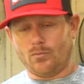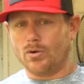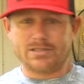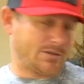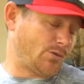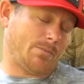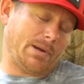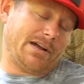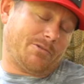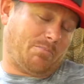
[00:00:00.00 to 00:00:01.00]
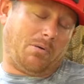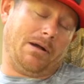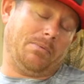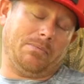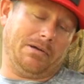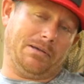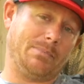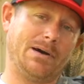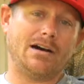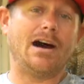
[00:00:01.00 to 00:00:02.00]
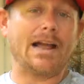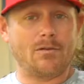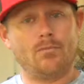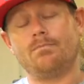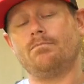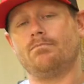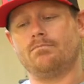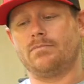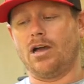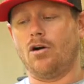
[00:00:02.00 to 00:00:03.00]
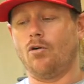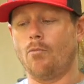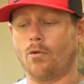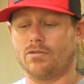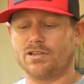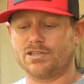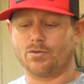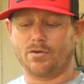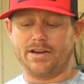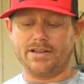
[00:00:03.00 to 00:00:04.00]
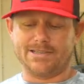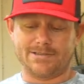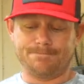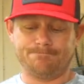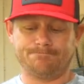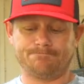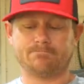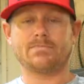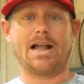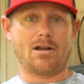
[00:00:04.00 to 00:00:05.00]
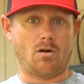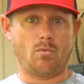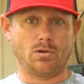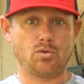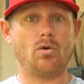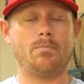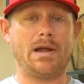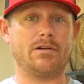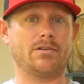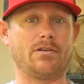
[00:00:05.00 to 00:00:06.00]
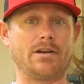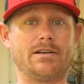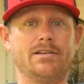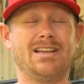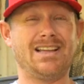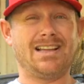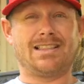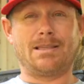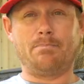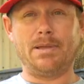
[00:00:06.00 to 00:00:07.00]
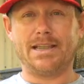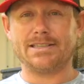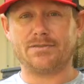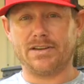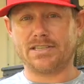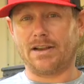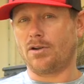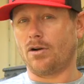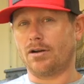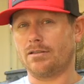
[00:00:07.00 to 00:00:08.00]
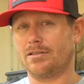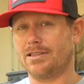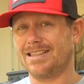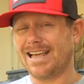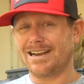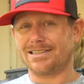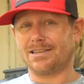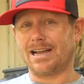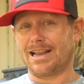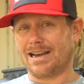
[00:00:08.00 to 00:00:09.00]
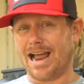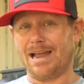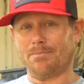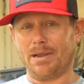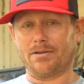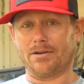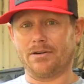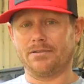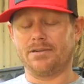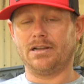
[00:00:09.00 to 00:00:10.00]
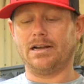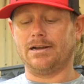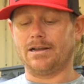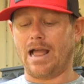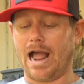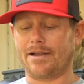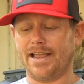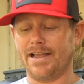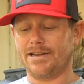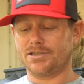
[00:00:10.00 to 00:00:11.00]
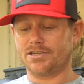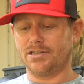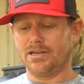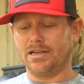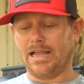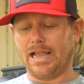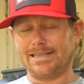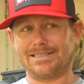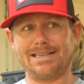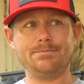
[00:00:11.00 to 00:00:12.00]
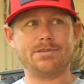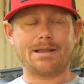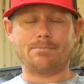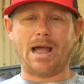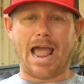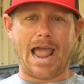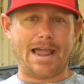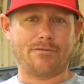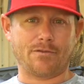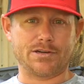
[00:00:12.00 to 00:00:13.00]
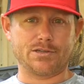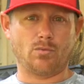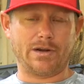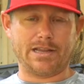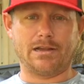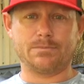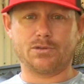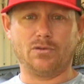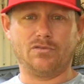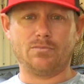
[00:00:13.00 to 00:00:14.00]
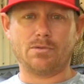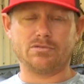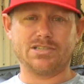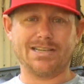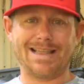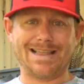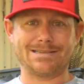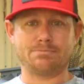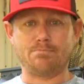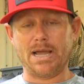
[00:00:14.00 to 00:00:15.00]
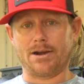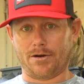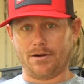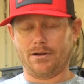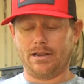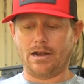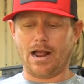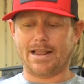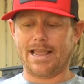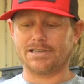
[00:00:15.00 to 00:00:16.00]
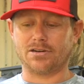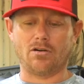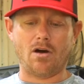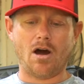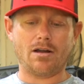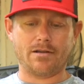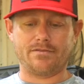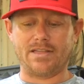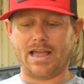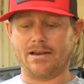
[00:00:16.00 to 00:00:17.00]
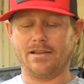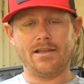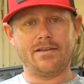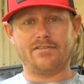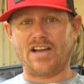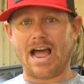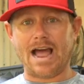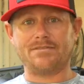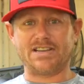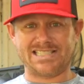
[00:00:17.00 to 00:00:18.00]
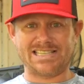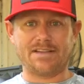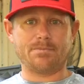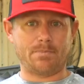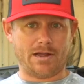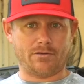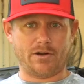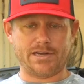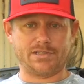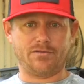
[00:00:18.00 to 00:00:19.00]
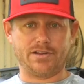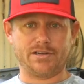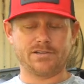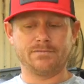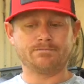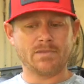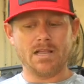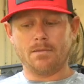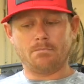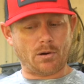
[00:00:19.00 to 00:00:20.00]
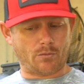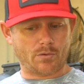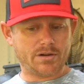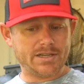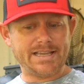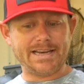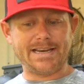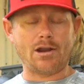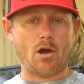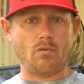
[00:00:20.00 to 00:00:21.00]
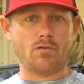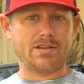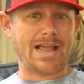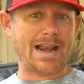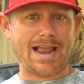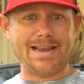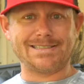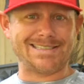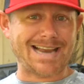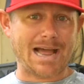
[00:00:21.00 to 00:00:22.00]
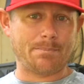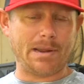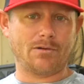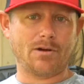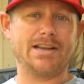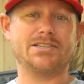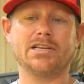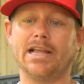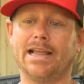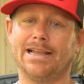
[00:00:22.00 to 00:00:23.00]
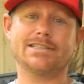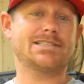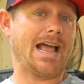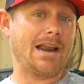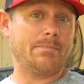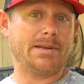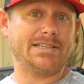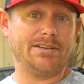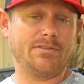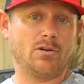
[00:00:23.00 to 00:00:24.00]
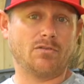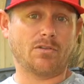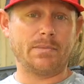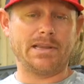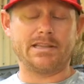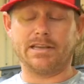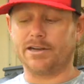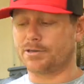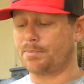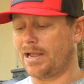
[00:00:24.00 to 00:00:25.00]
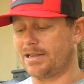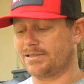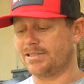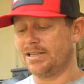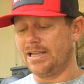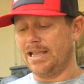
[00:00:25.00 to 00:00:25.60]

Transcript: Was it a twelve pounder? Probably. But, like, the whole moral of the story is I caught one twelve pounder on it. The biggest fish I've caught other than that is like a nine pounder. Uh, I catch... It seems like my average when it comes to a football jig is better. You know, I catch a lot of that five to seven pound range fish, but really getting over that eight to nine pound range is kind of been difficult for me in the years past.